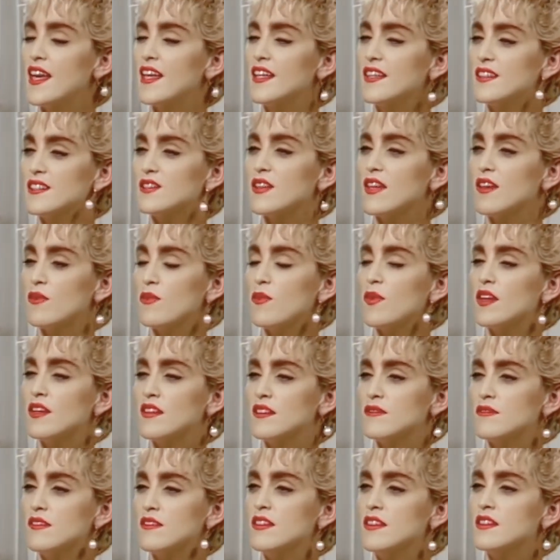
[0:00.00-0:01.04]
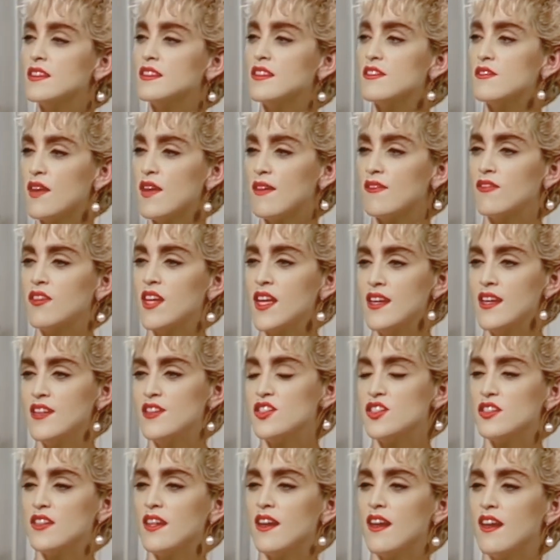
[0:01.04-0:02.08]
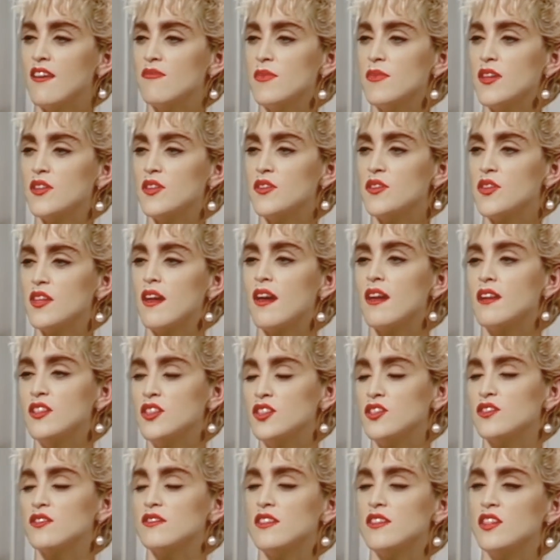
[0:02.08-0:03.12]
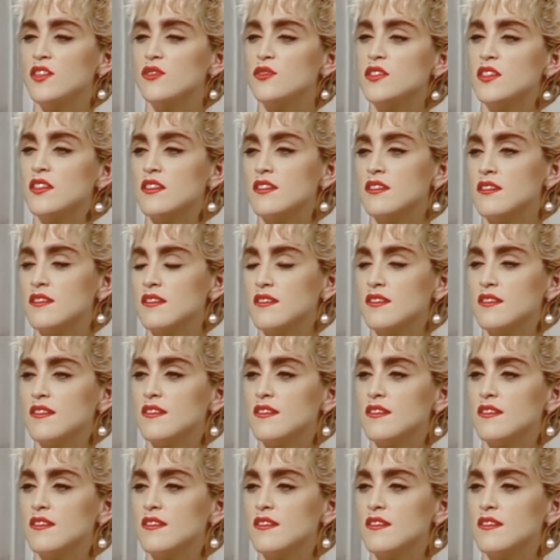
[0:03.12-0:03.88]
that is like what it is, a foundation that I've built, and I just use it.